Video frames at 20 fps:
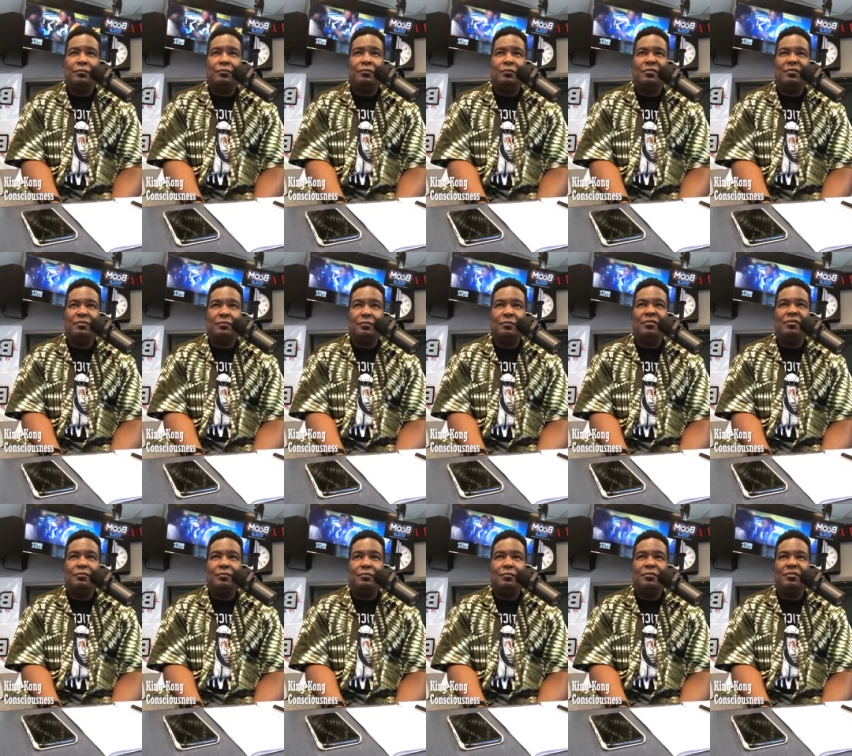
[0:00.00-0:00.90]
Christian
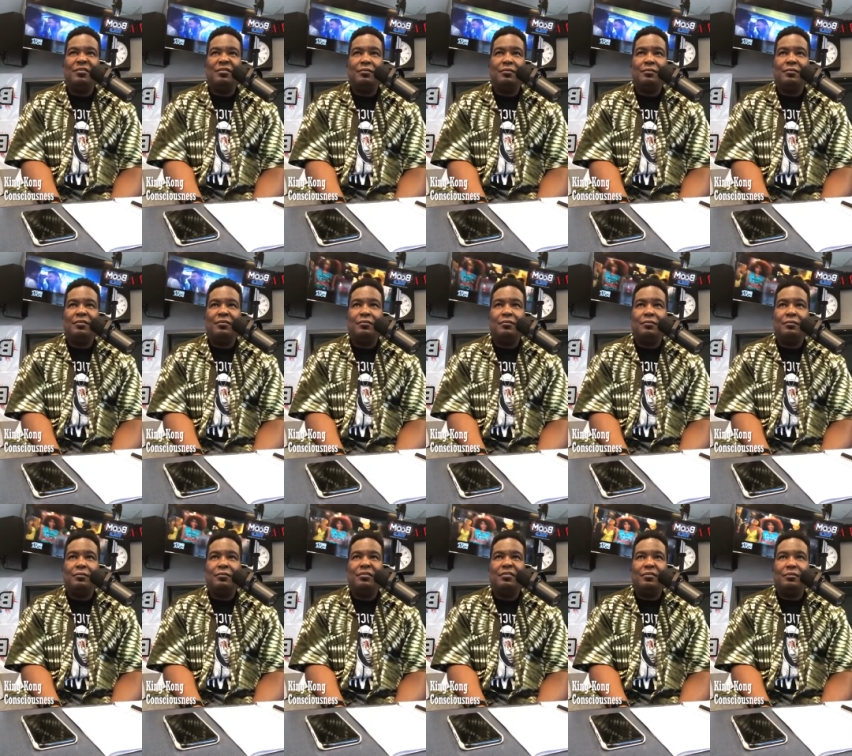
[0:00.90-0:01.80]
and I grew up
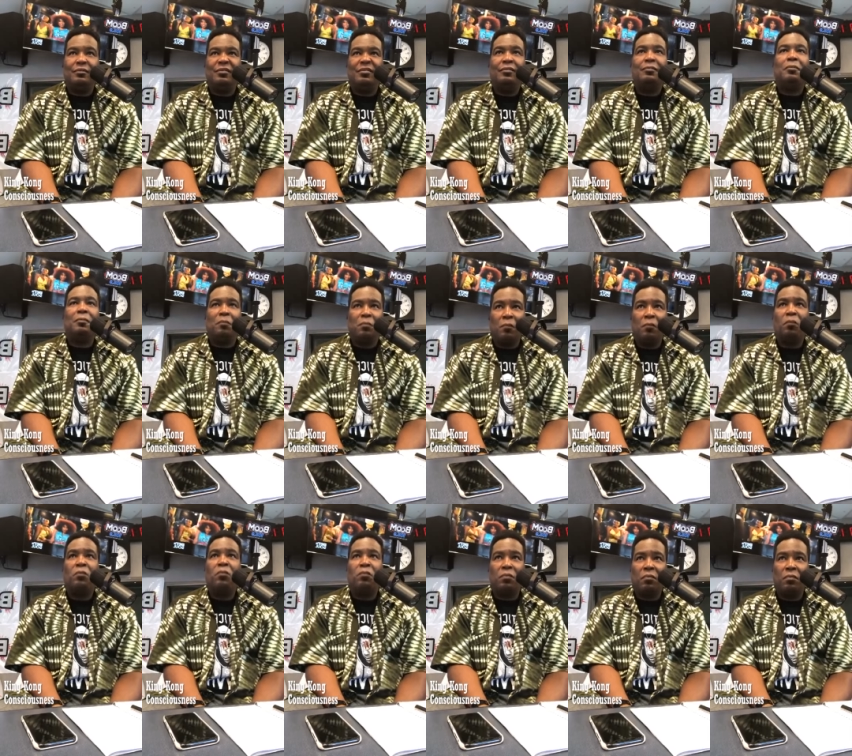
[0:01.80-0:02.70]
Catholic. My mom was
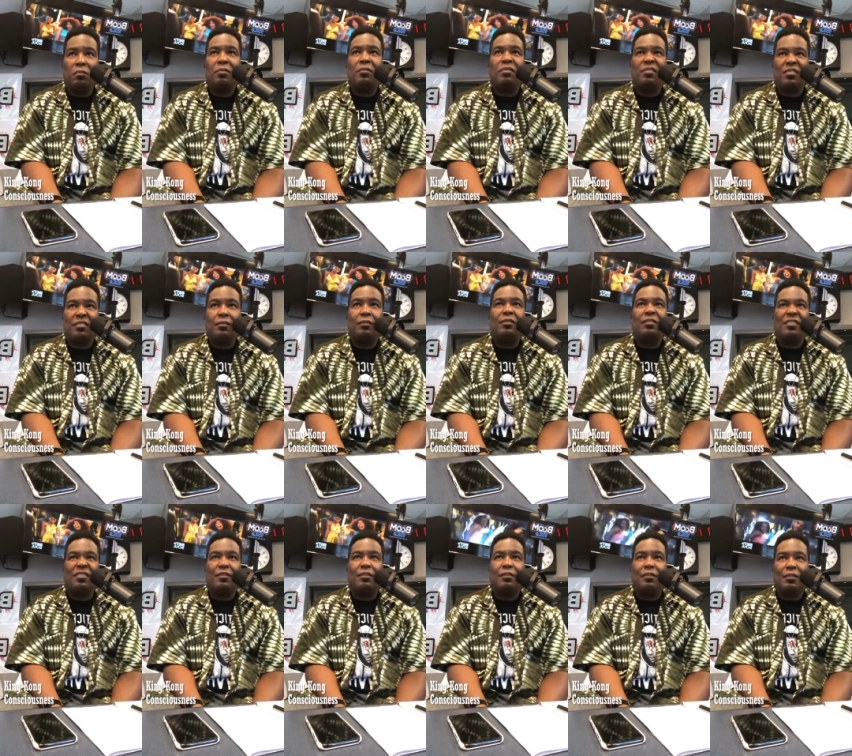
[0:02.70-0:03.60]
Catholic,
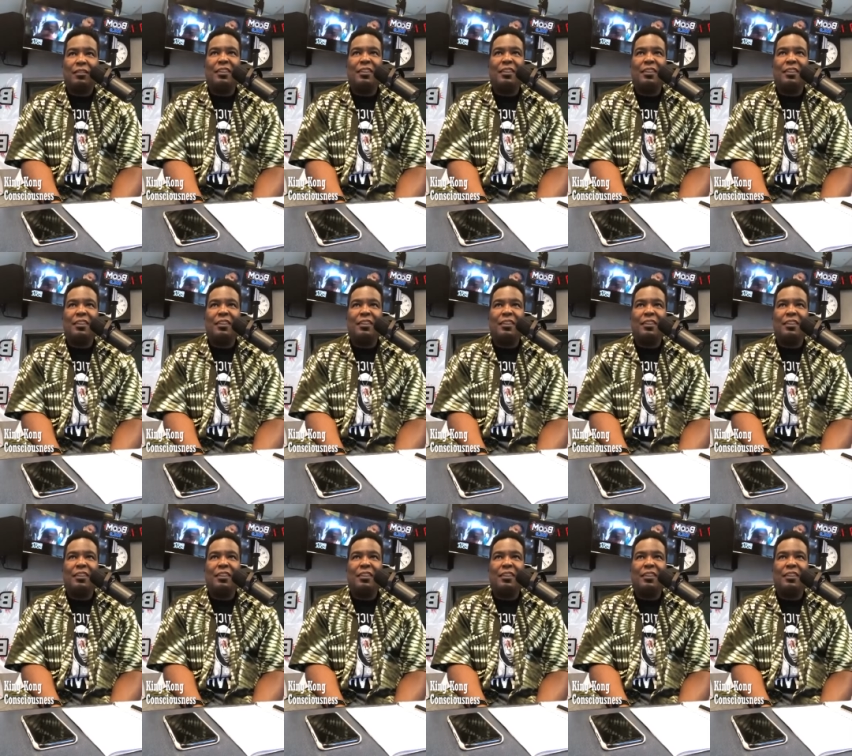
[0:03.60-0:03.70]
hardcore.